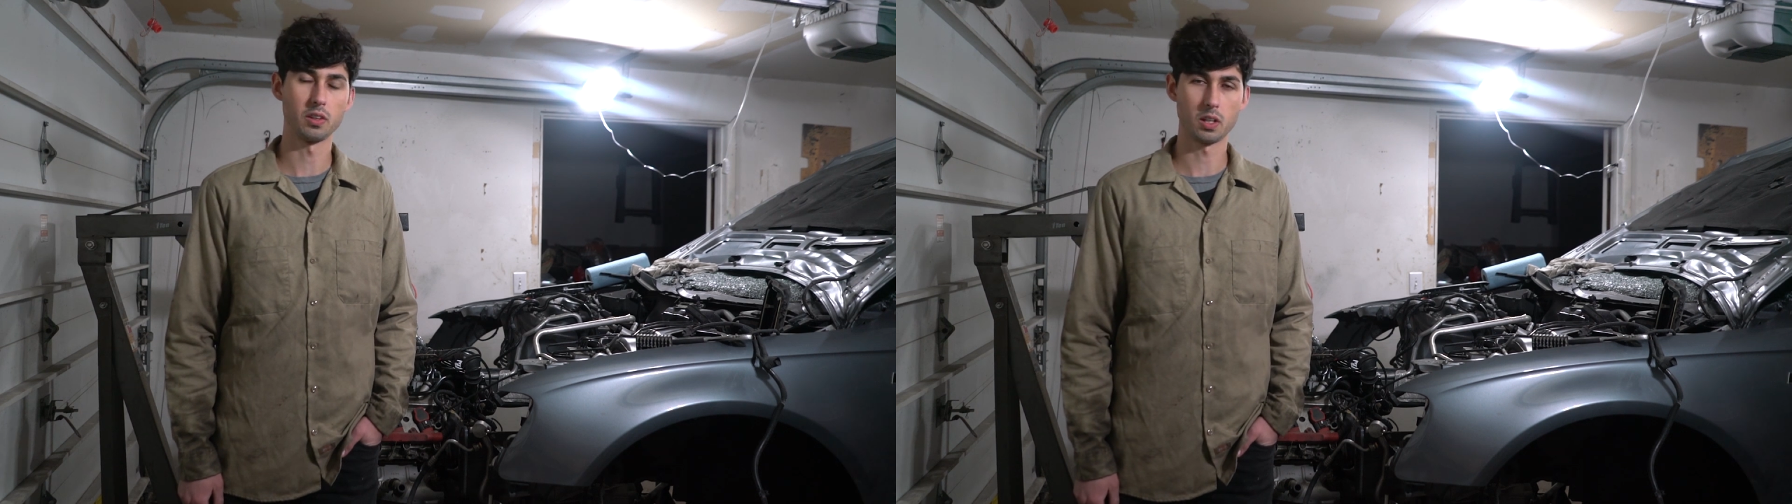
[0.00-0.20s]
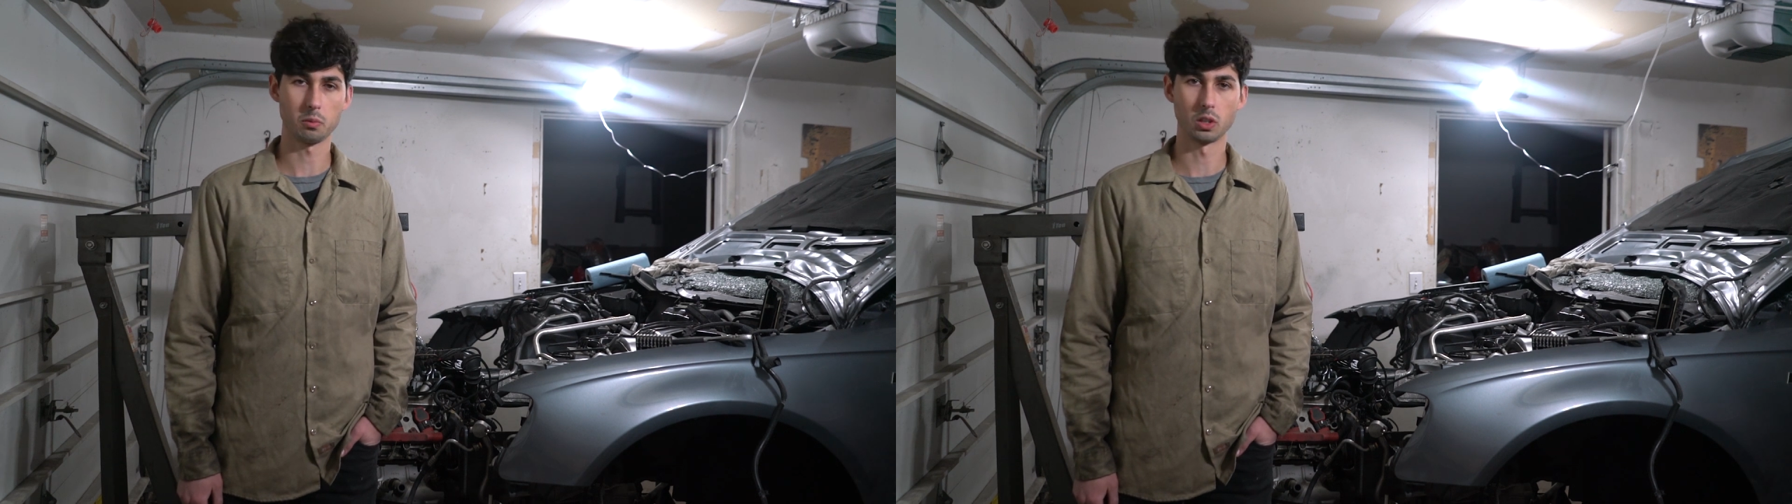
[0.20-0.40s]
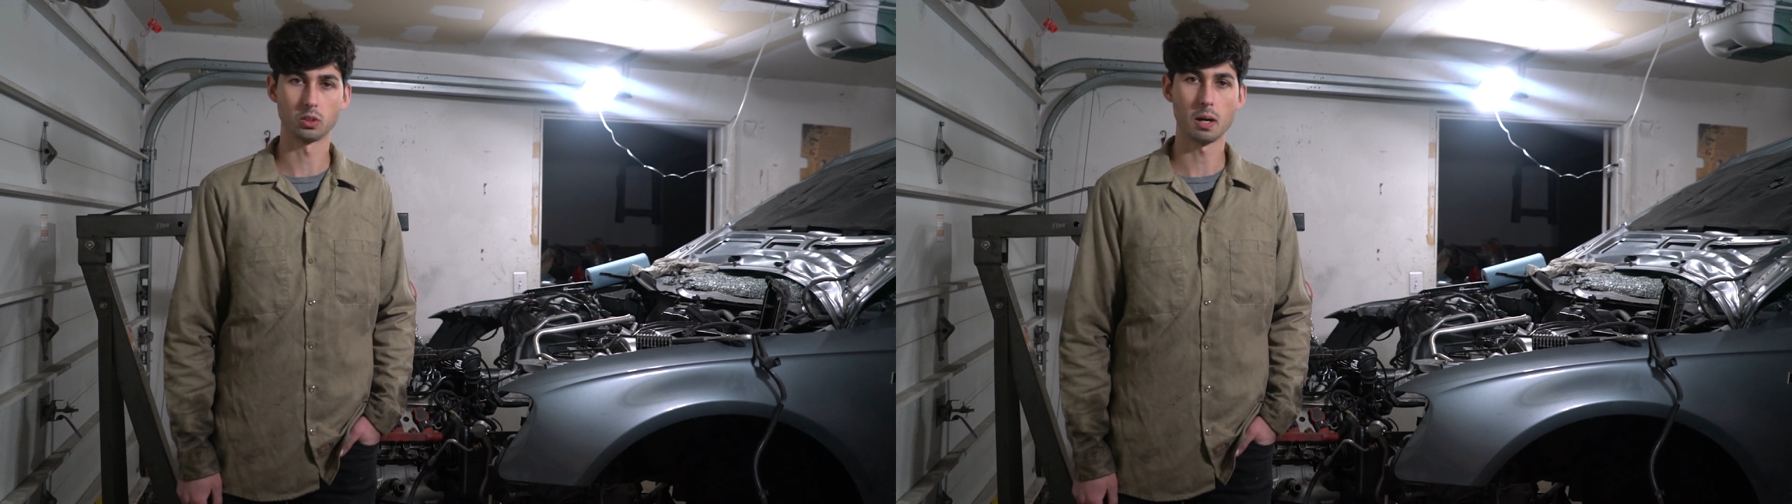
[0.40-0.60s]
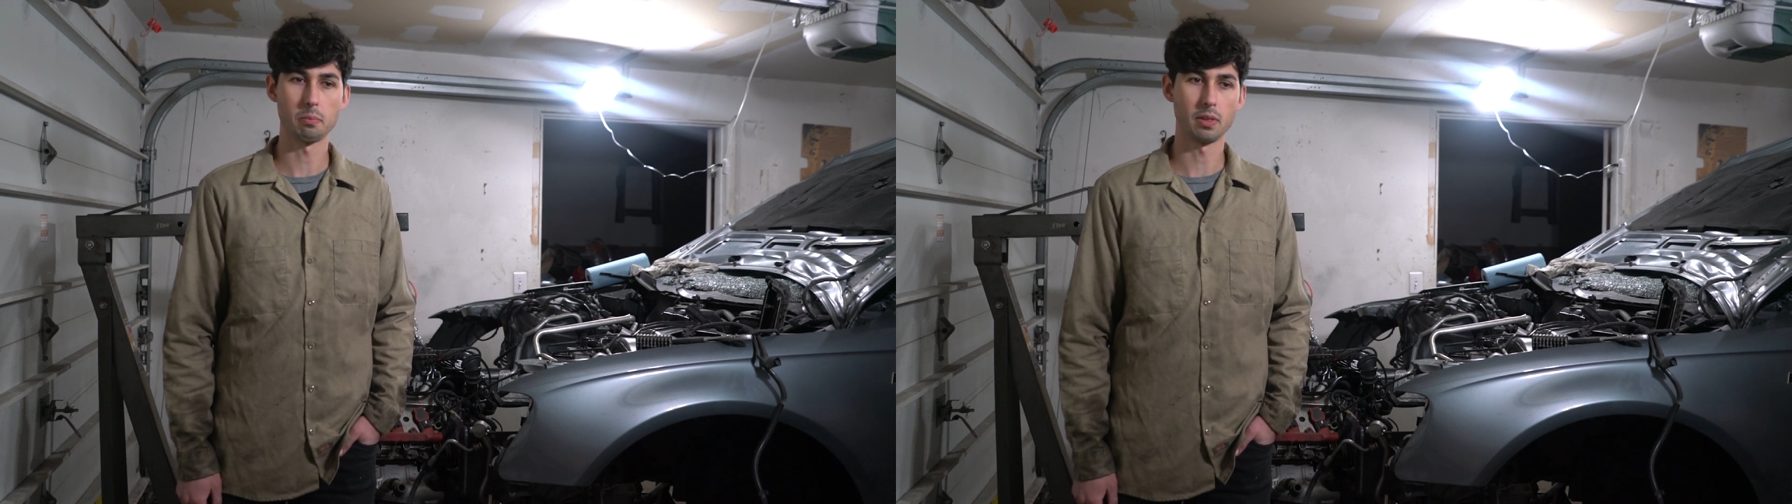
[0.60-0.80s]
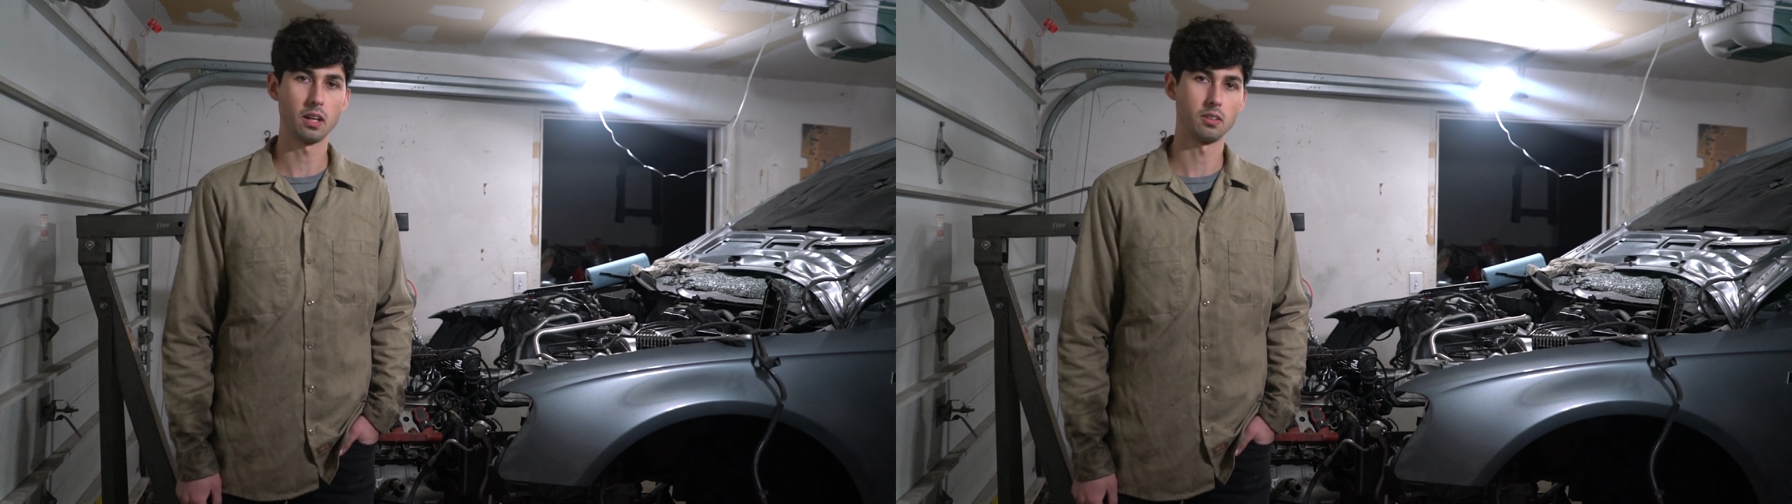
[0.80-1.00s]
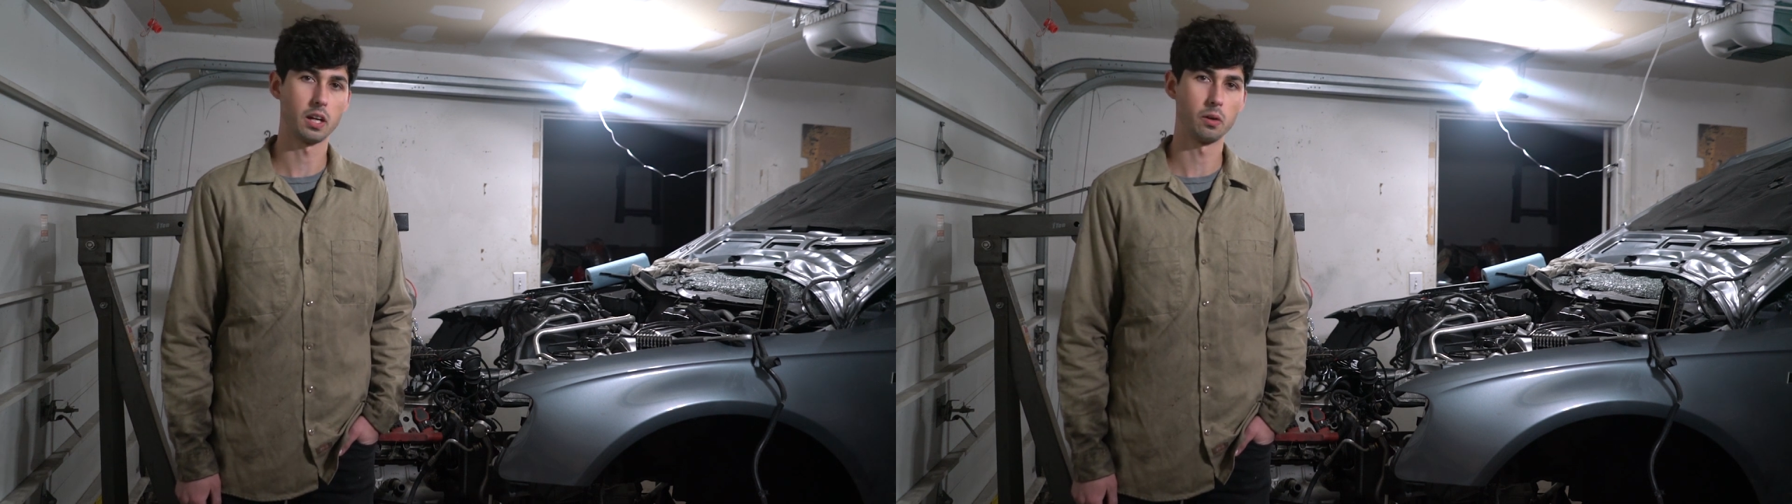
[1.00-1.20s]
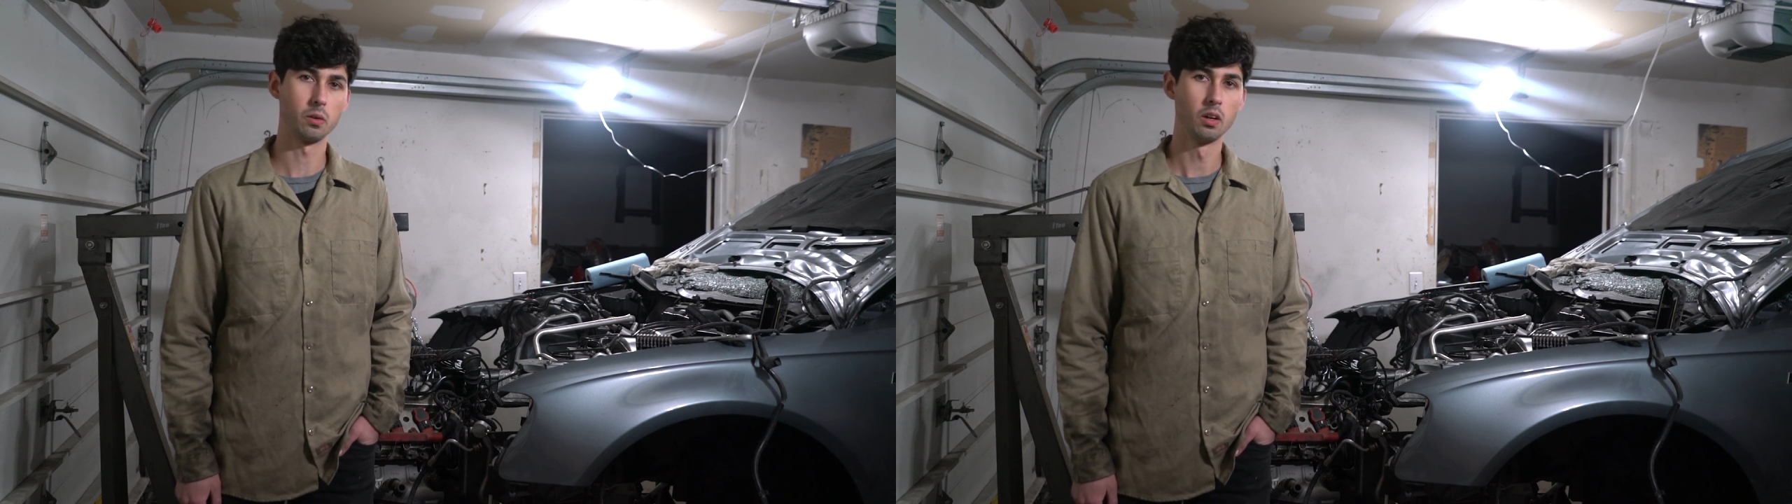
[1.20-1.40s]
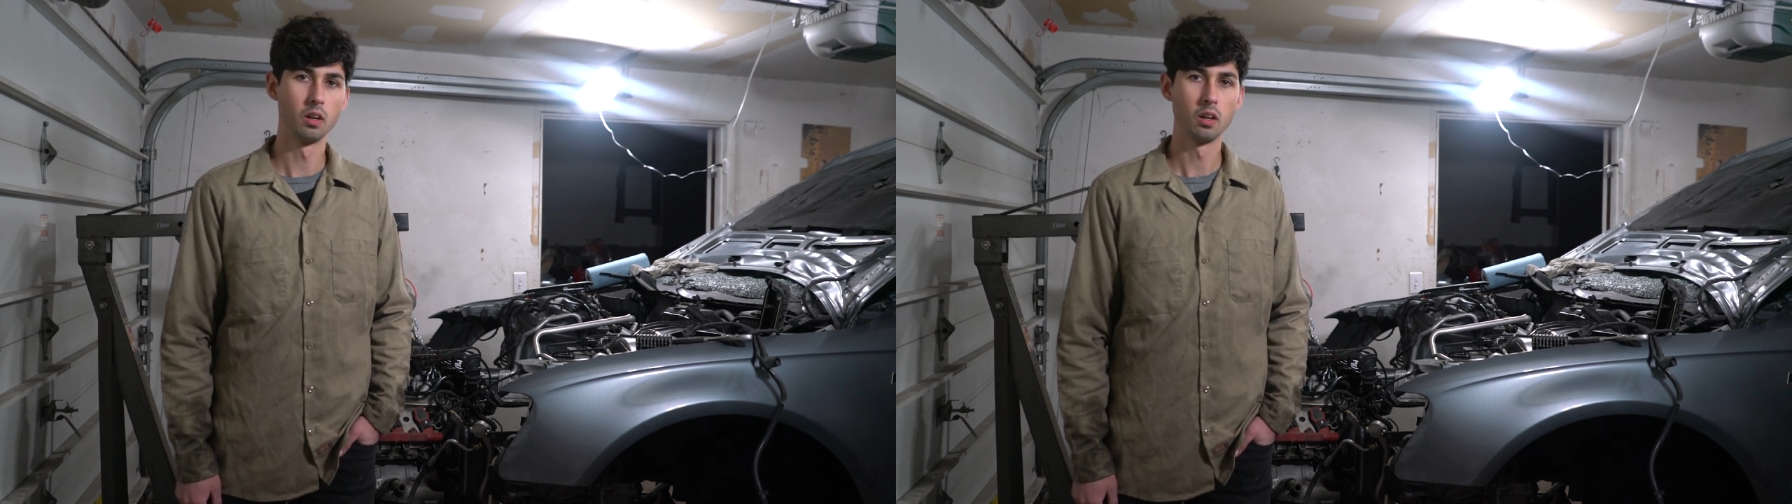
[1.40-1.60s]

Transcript: and then I'm going to drop that down.